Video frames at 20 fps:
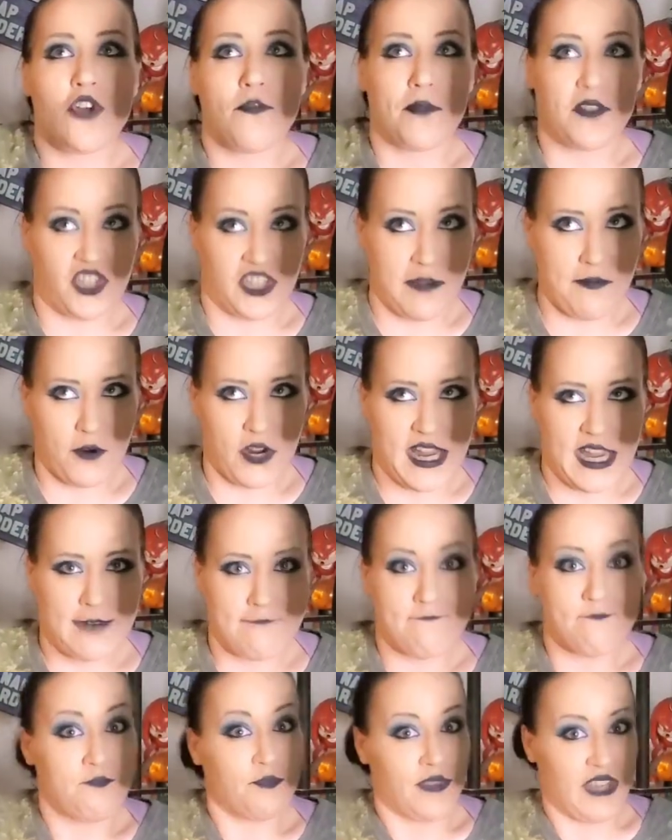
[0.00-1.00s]
But
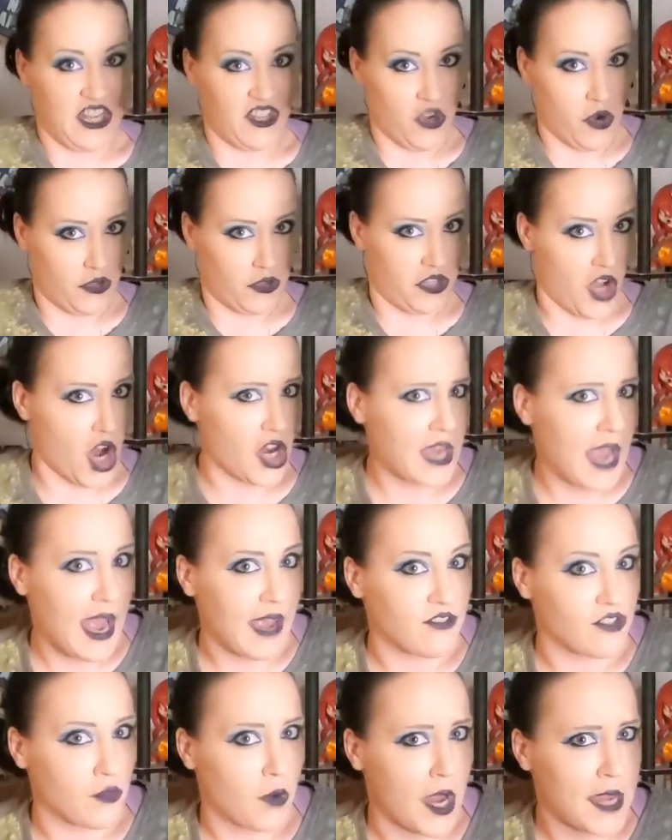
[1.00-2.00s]
Cyprian, he's going through the
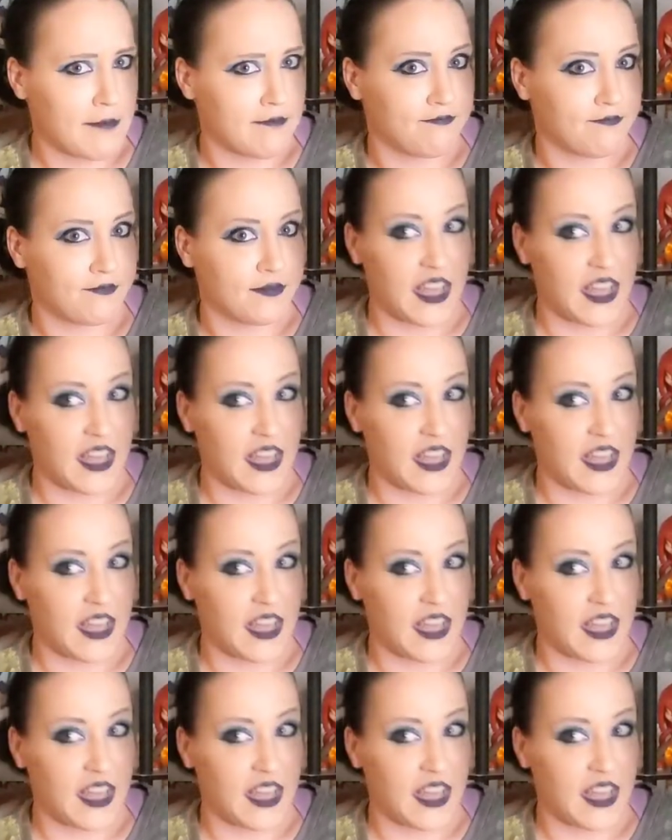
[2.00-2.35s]
archives, right?